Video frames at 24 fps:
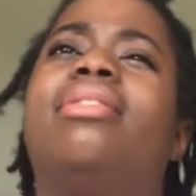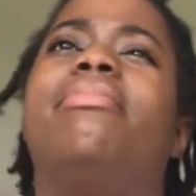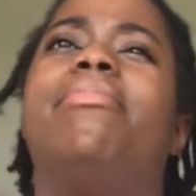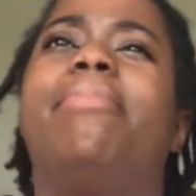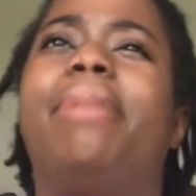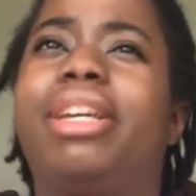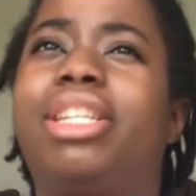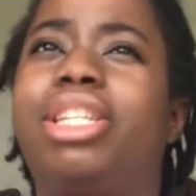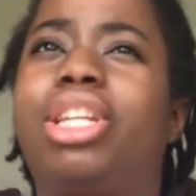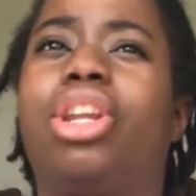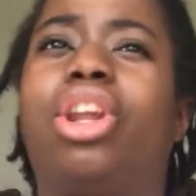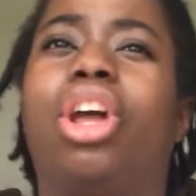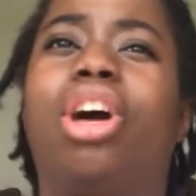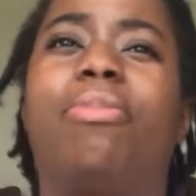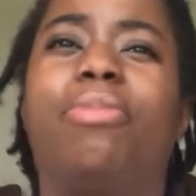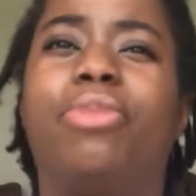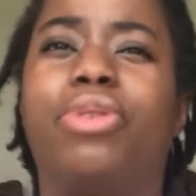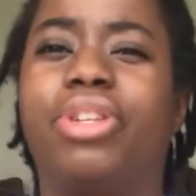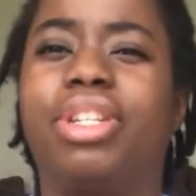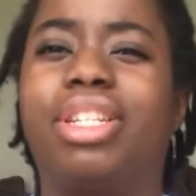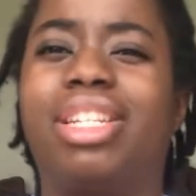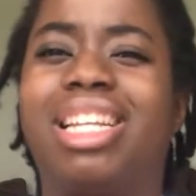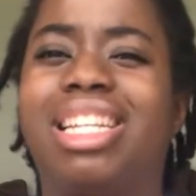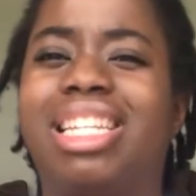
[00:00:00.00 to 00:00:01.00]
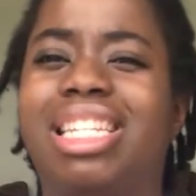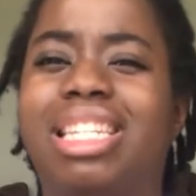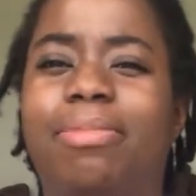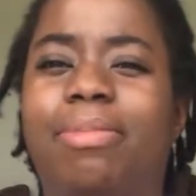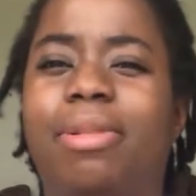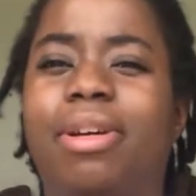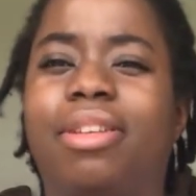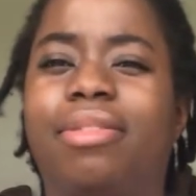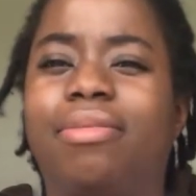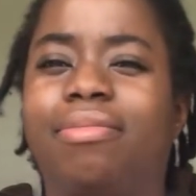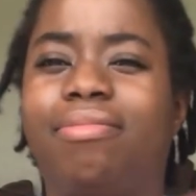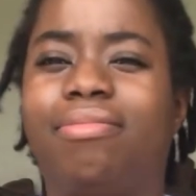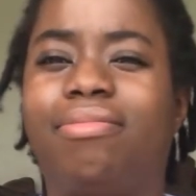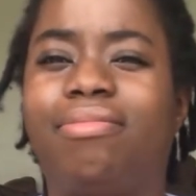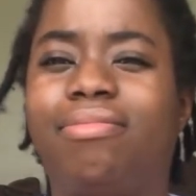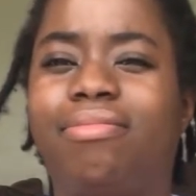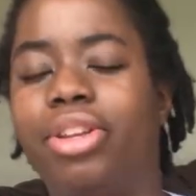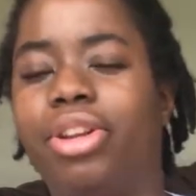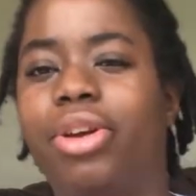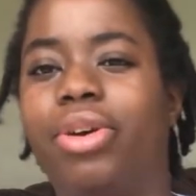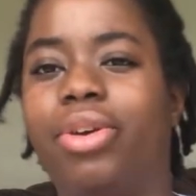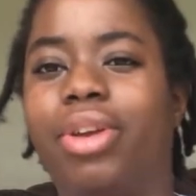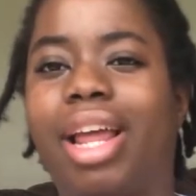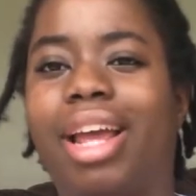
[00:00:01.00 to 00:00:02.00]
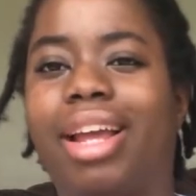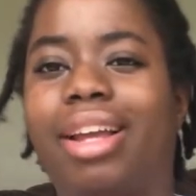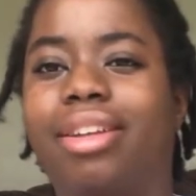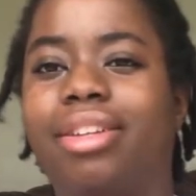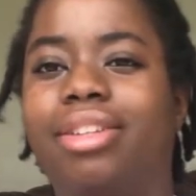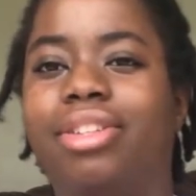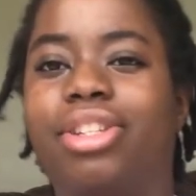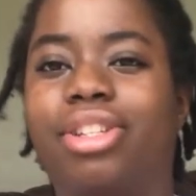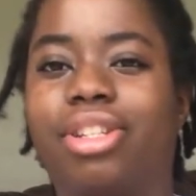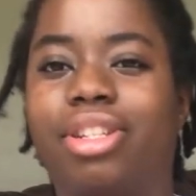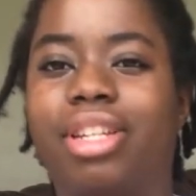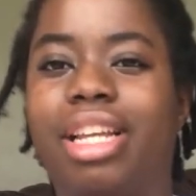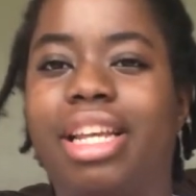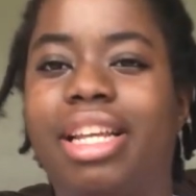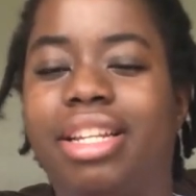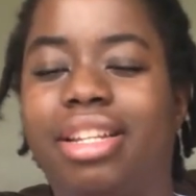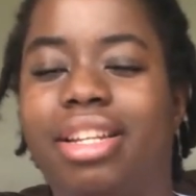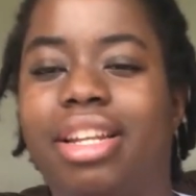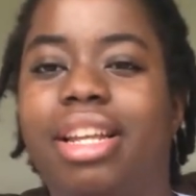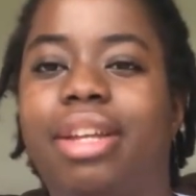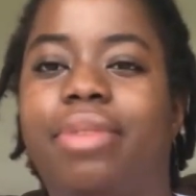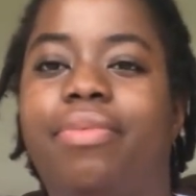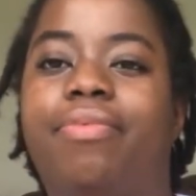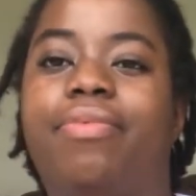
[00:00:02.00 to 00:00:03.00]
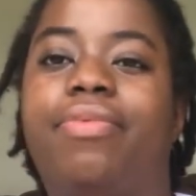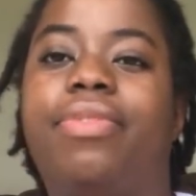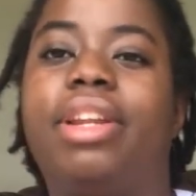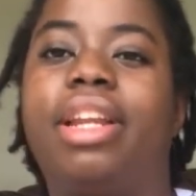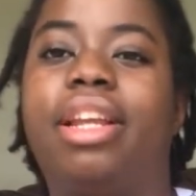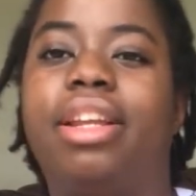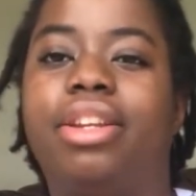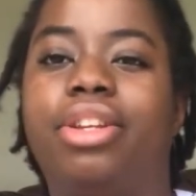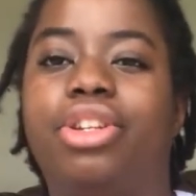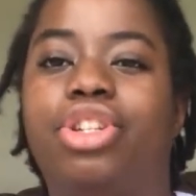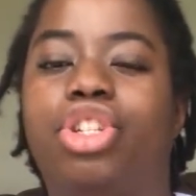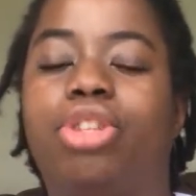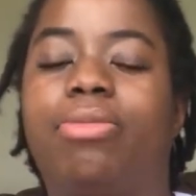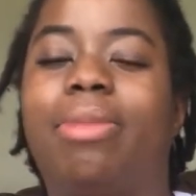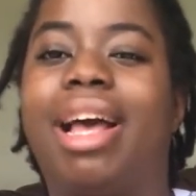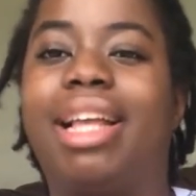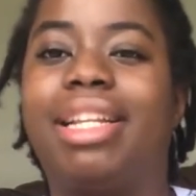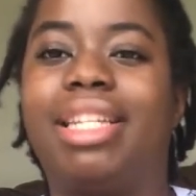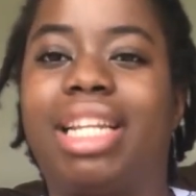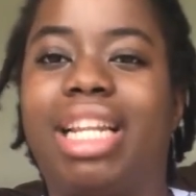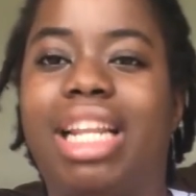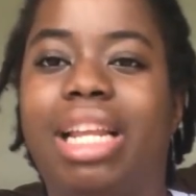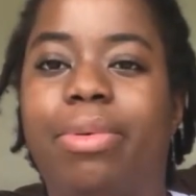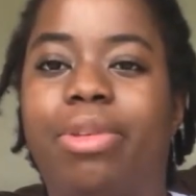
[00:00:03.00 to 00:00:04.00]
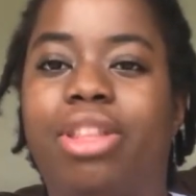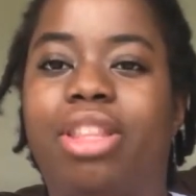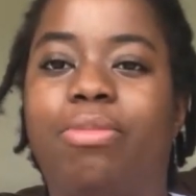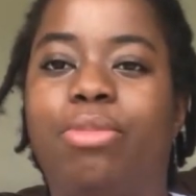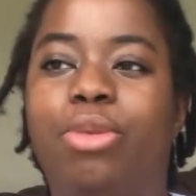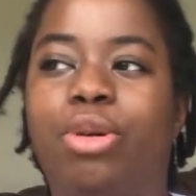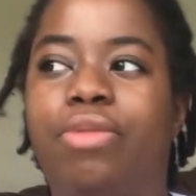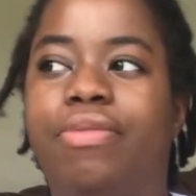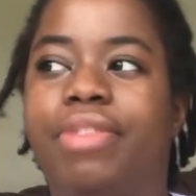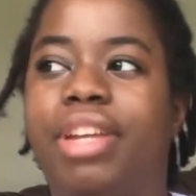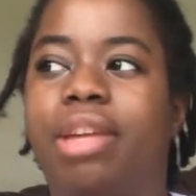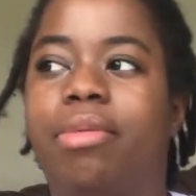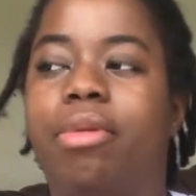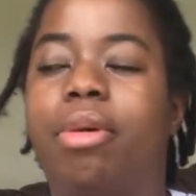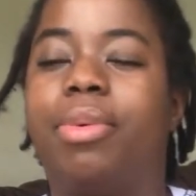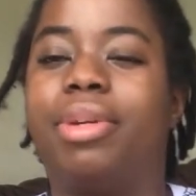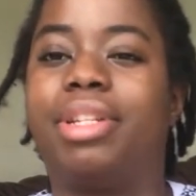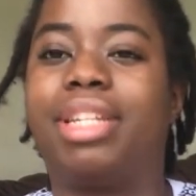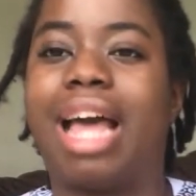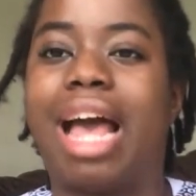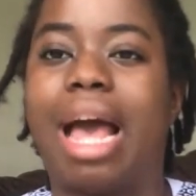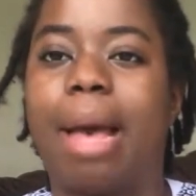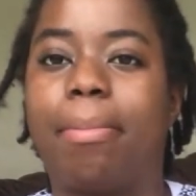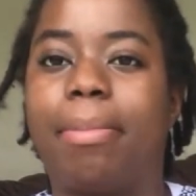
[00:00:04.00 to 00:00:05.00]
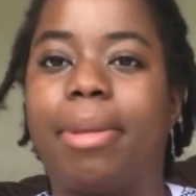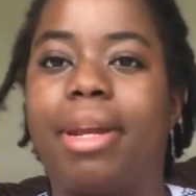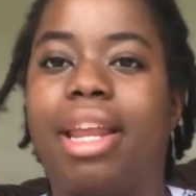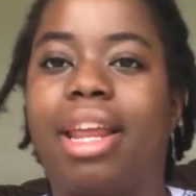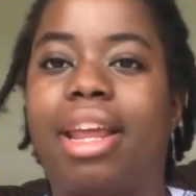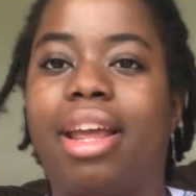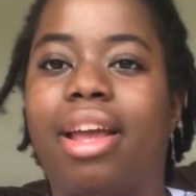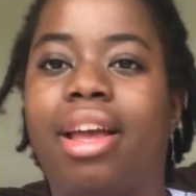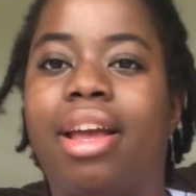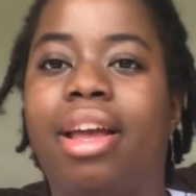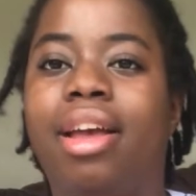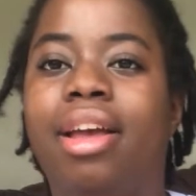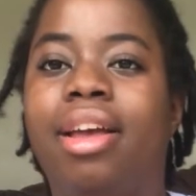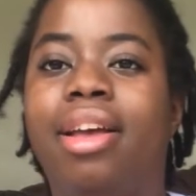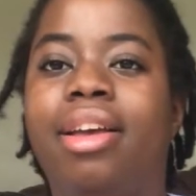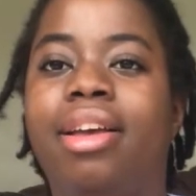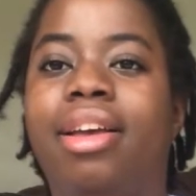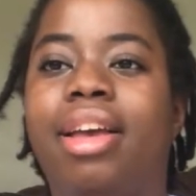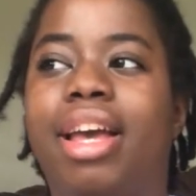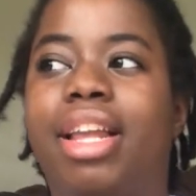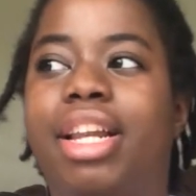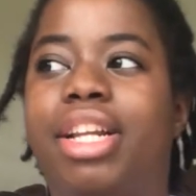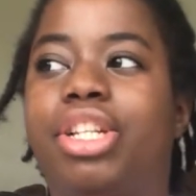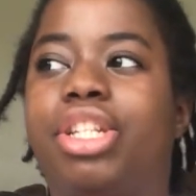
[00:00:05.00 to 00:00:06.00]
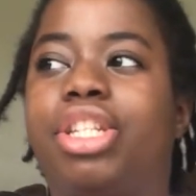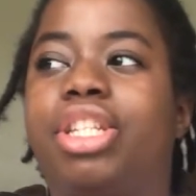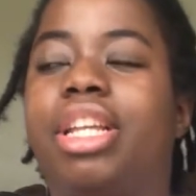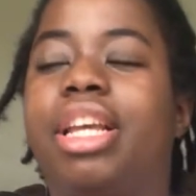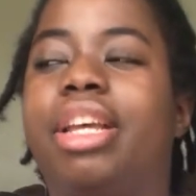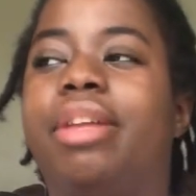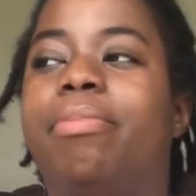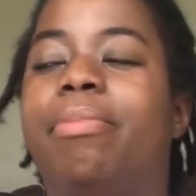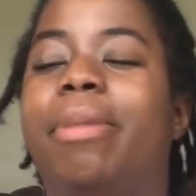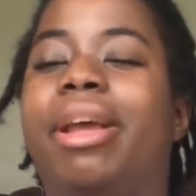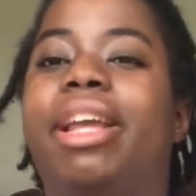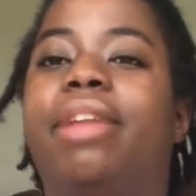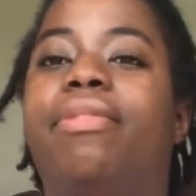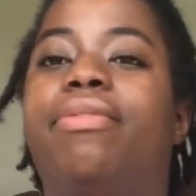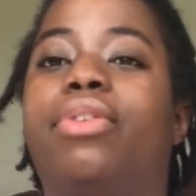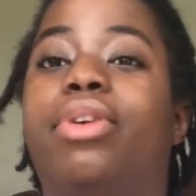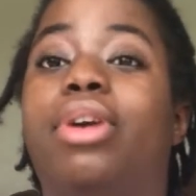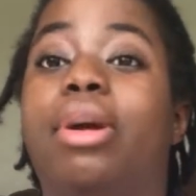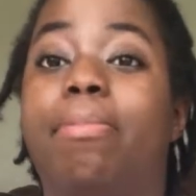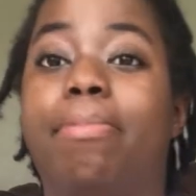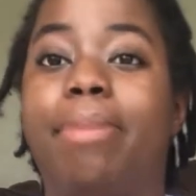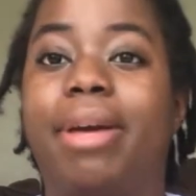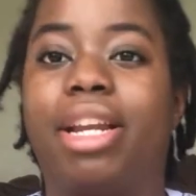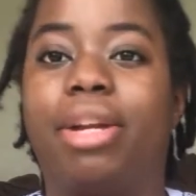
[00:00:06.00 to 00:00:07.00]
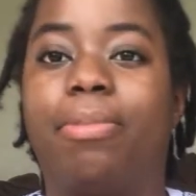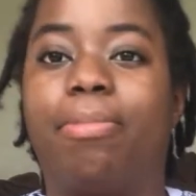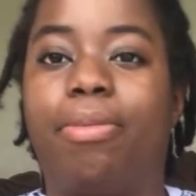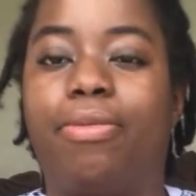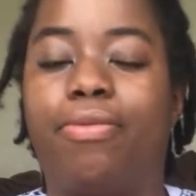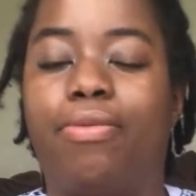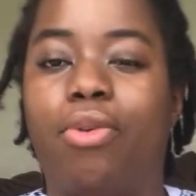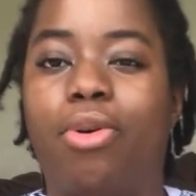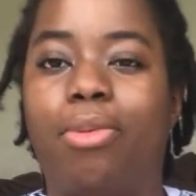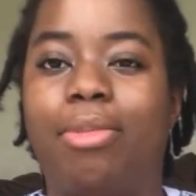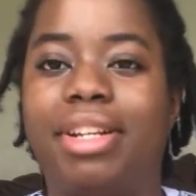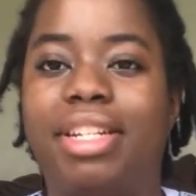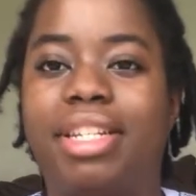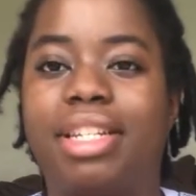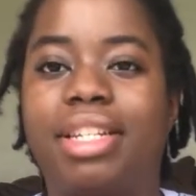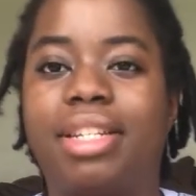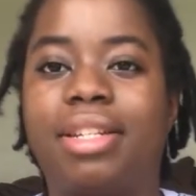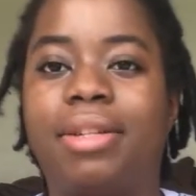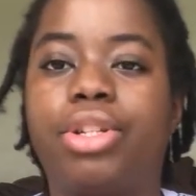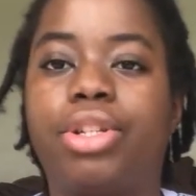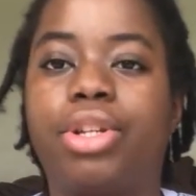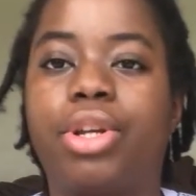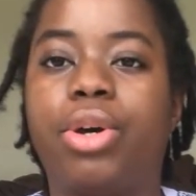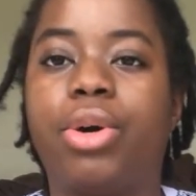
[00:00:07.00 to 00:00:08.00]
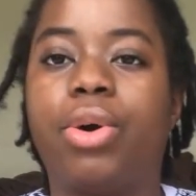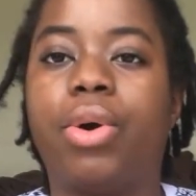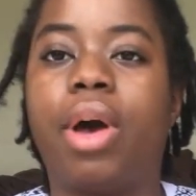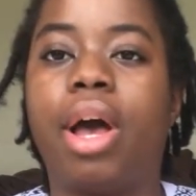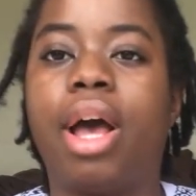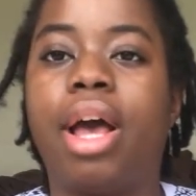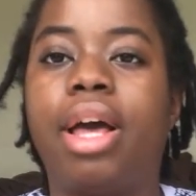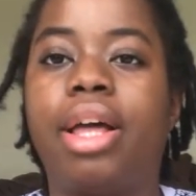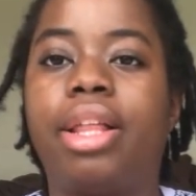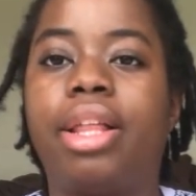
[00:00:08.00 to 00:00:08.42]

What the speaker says: Makes a lot more sense. But, you know, like just it fit in dramatically with the movie and what was happening. And it made for a better performance. So